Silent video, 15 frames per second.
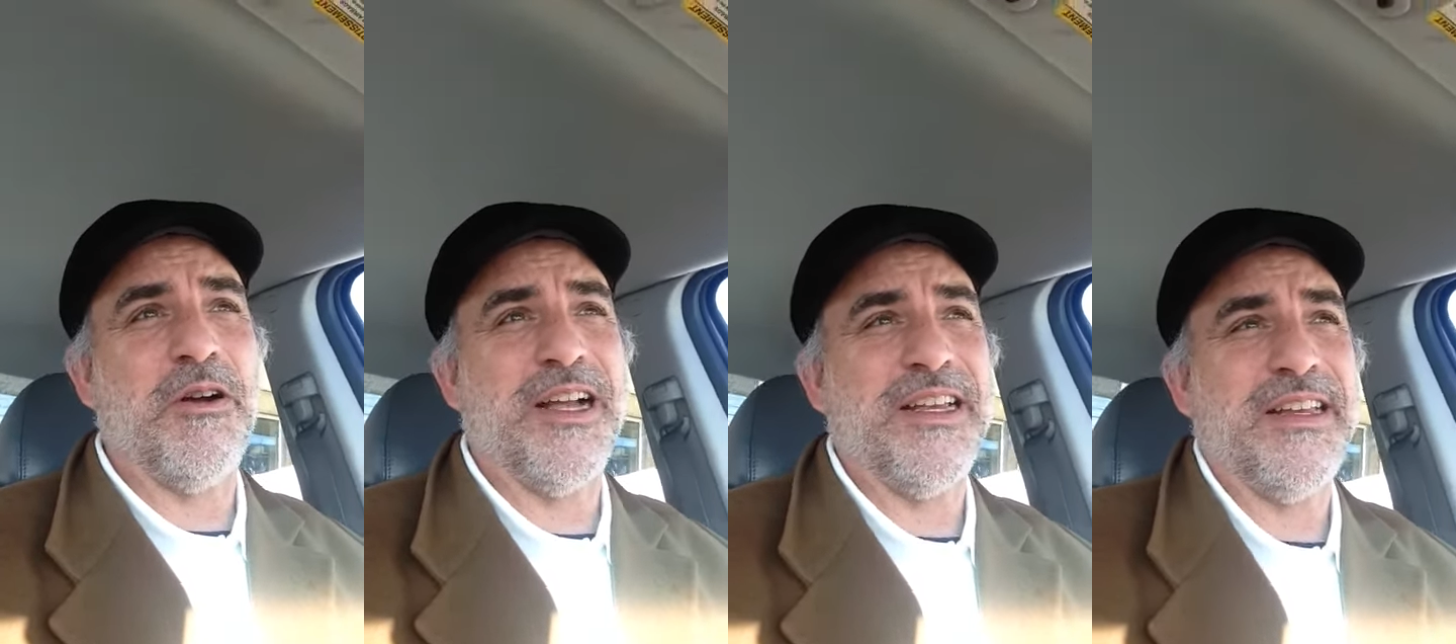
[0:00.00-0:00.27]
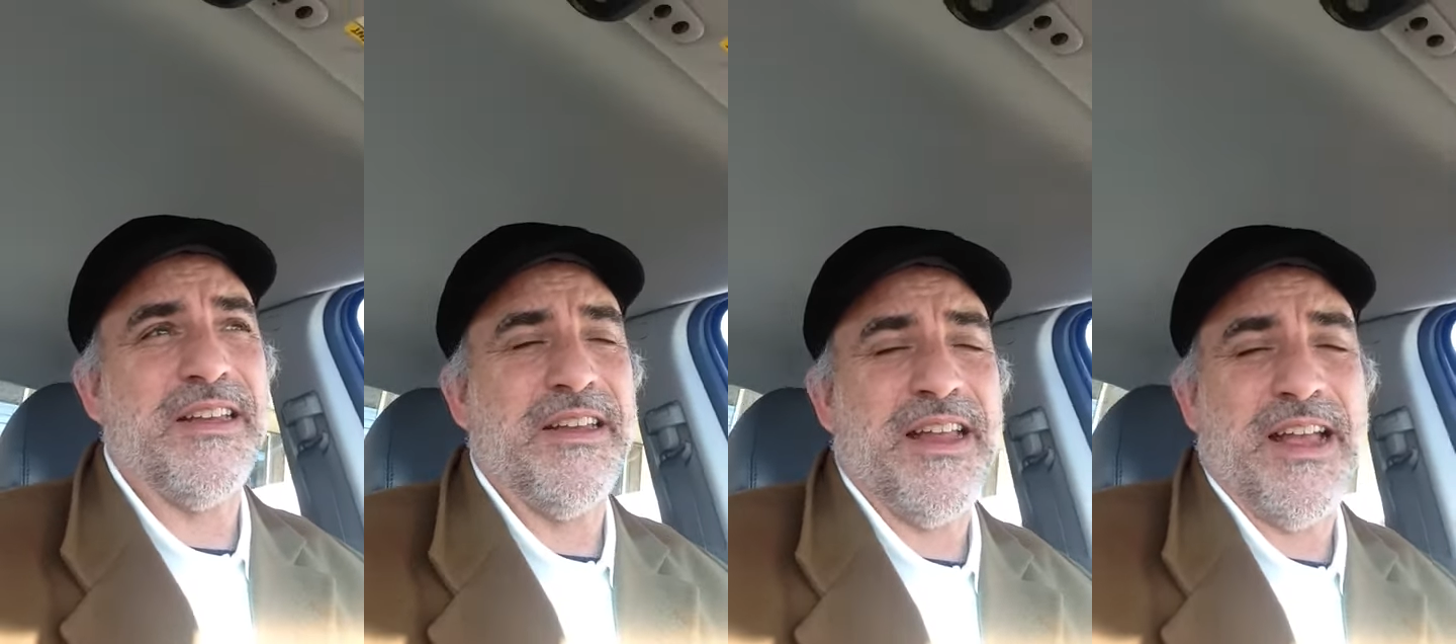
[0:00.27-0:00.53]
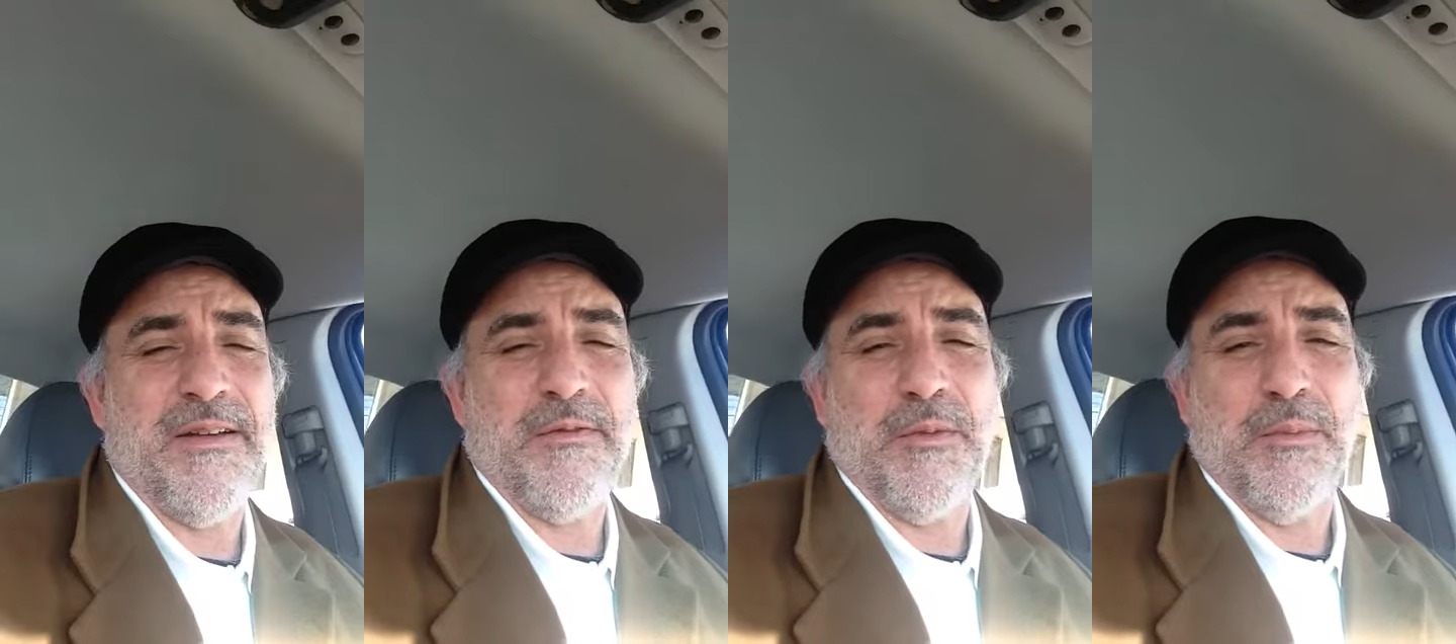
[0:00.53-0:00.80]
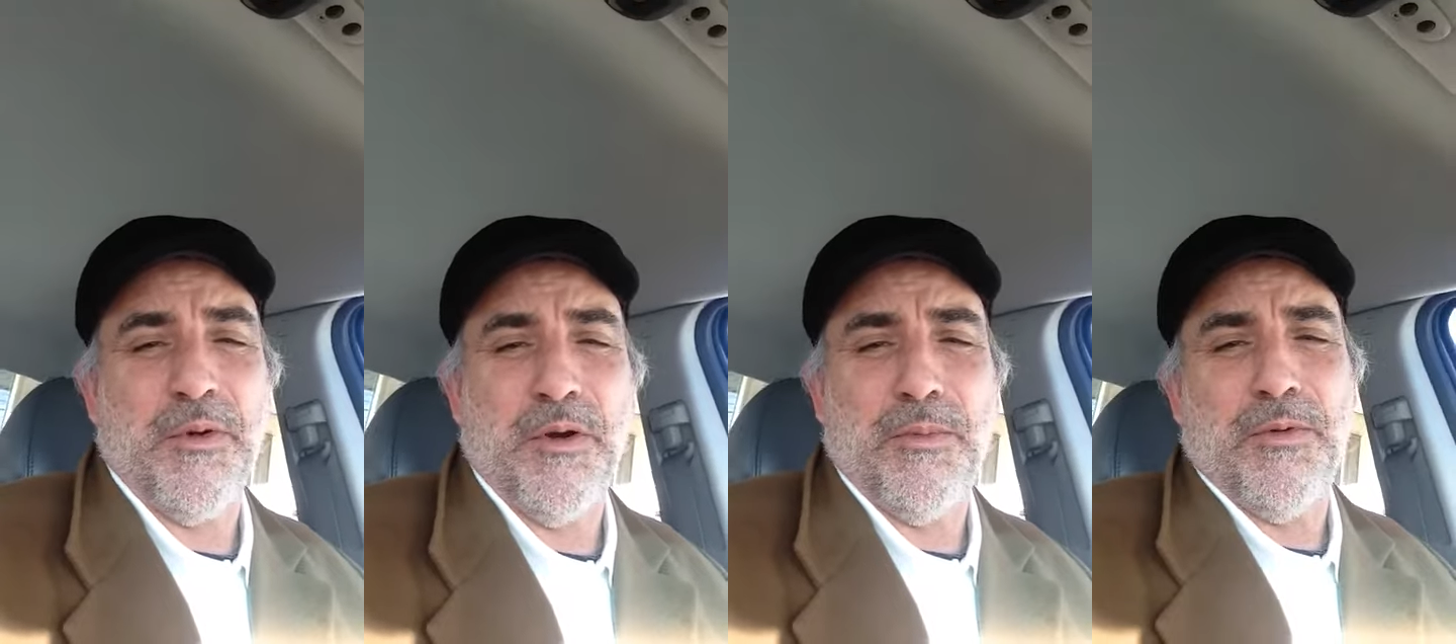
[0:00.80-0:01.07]
I didn't have
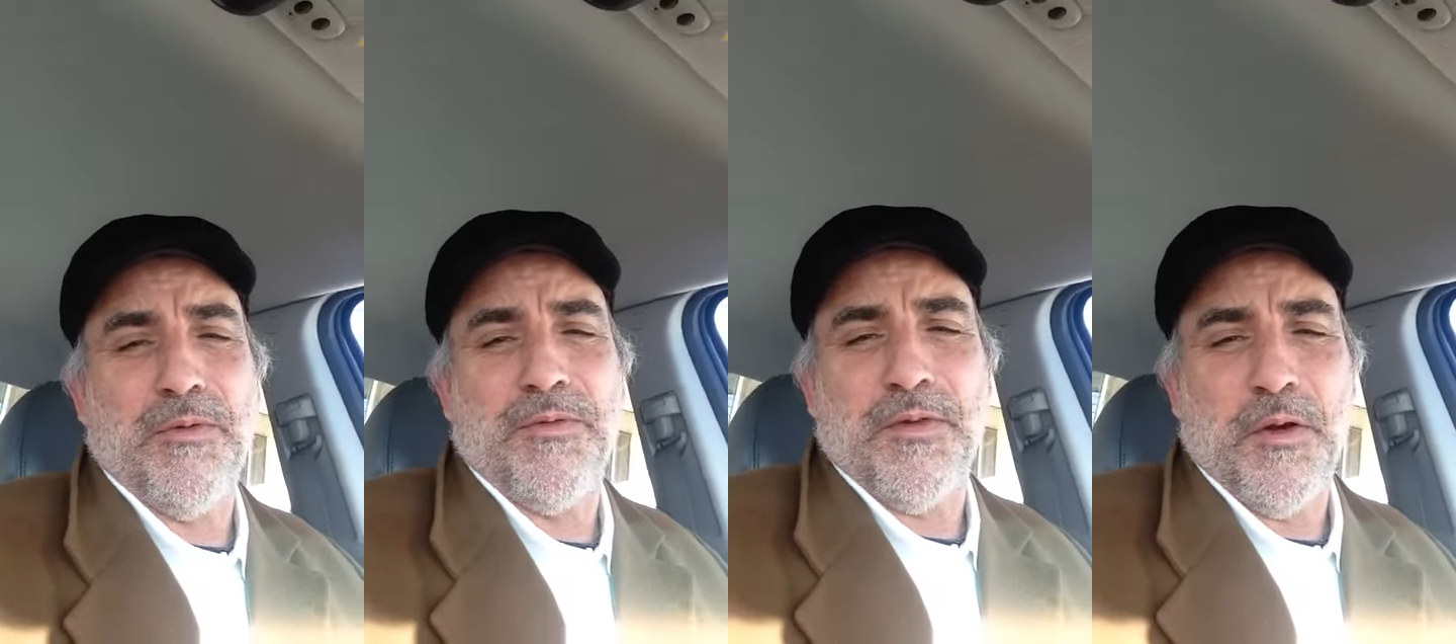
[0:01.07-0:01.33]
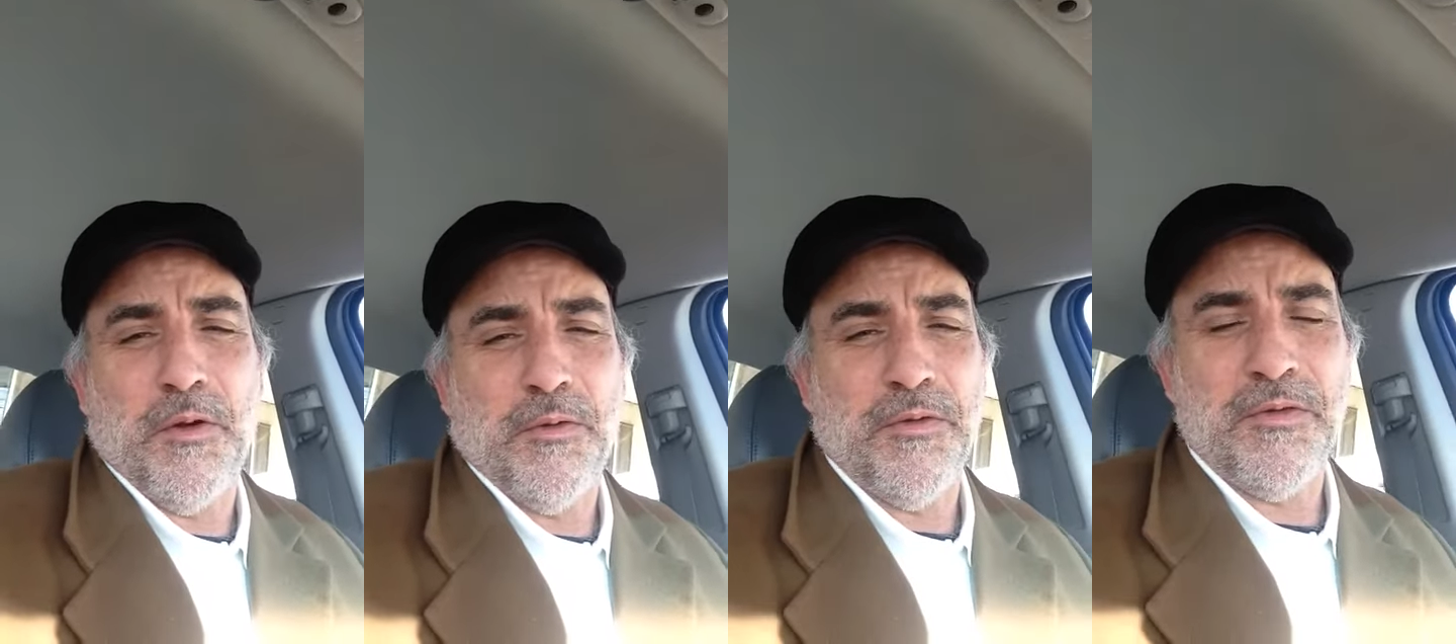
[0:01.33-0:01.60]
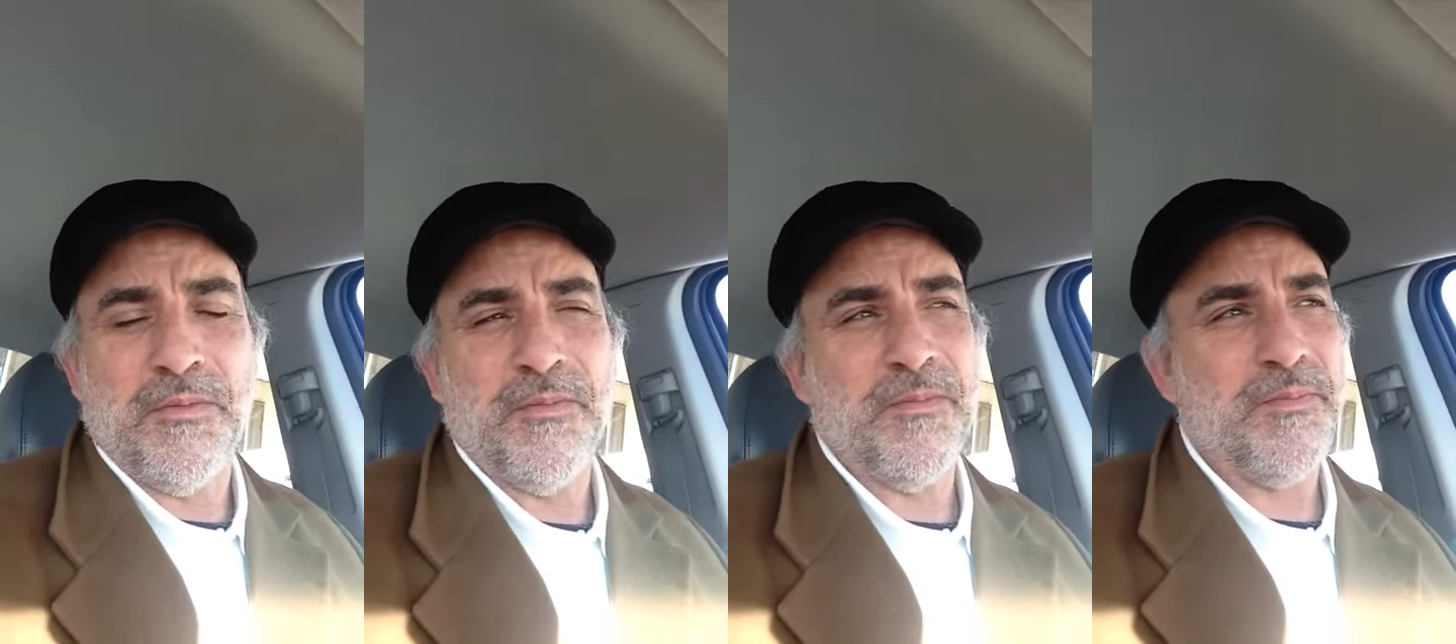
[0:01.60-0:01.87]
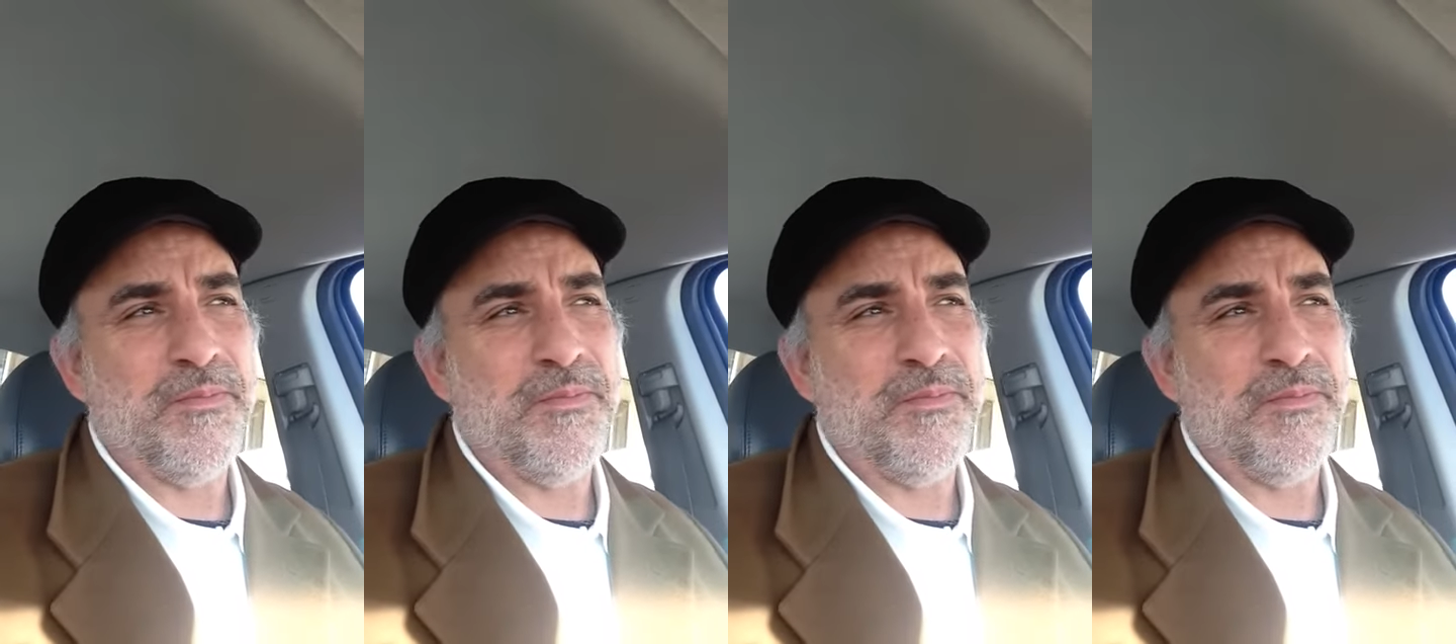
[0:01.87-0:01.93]
a mobile phone.